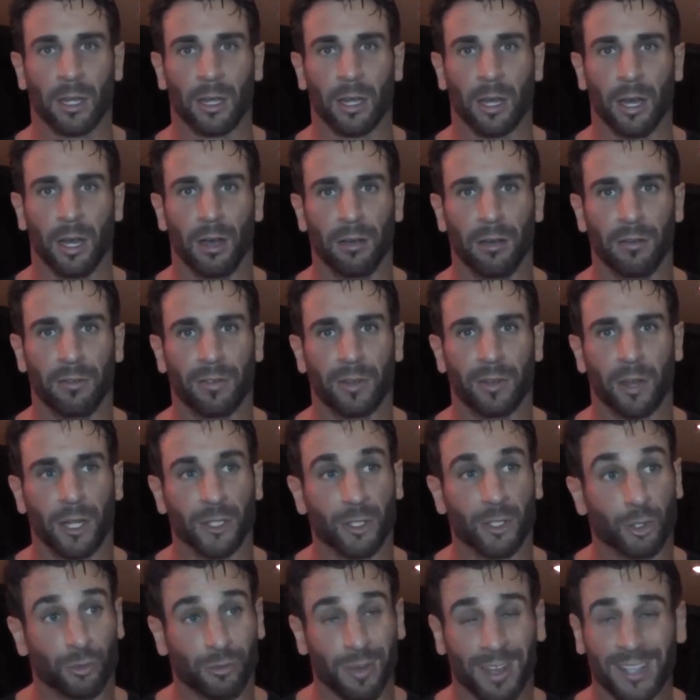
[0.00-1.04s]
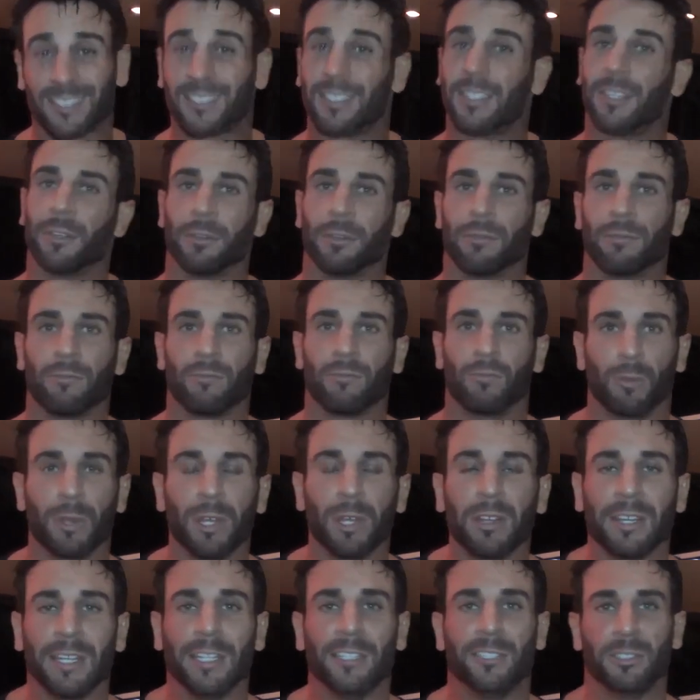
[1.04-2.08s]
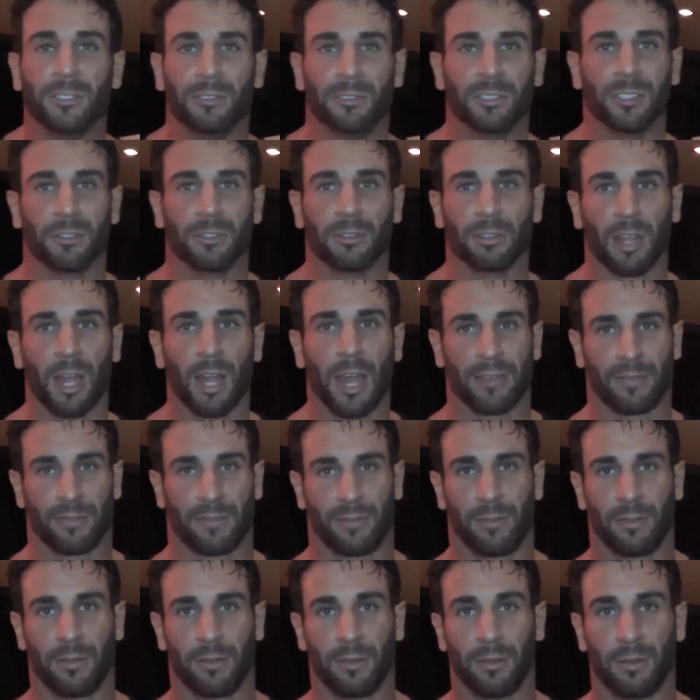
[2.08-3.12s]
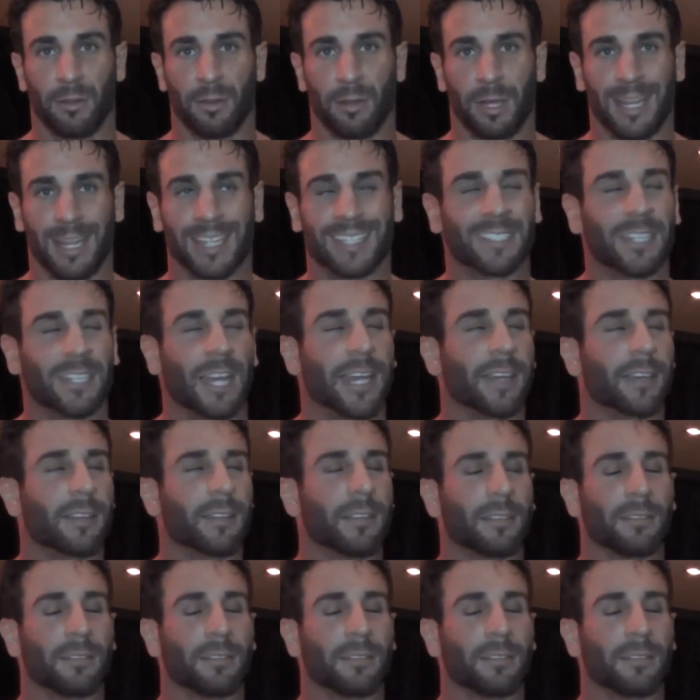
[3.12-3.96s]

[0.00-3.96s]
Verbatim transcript: of addressing real issues in your life, it's like,